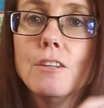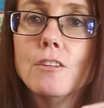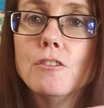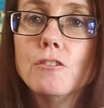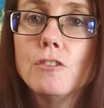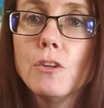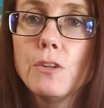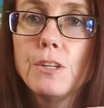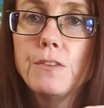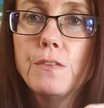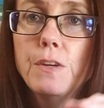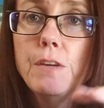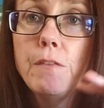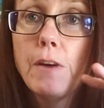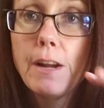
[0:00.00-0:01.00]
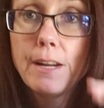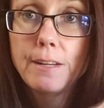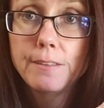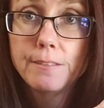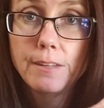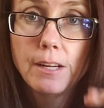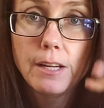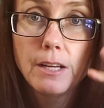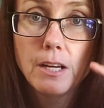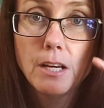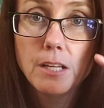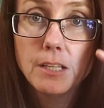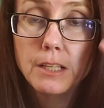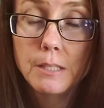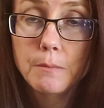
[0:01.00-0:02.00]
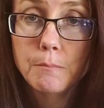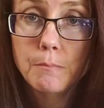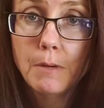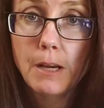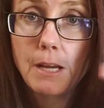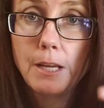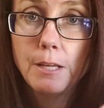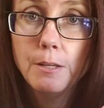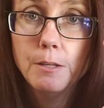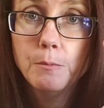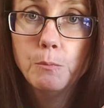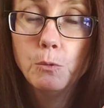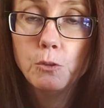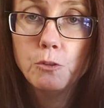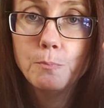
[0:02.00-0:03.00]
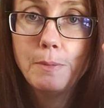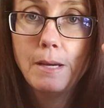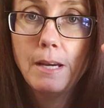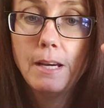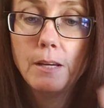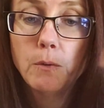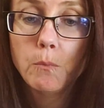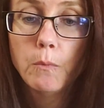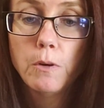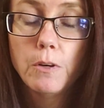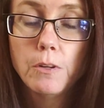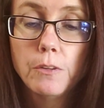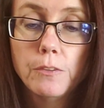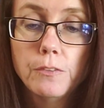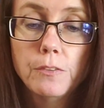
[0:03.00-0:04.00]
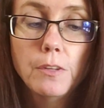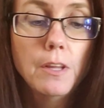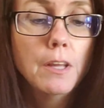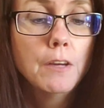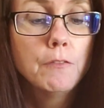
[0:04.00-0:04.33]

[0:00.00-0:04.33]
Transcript: So the 3 varieties that I got in my multi-pack was,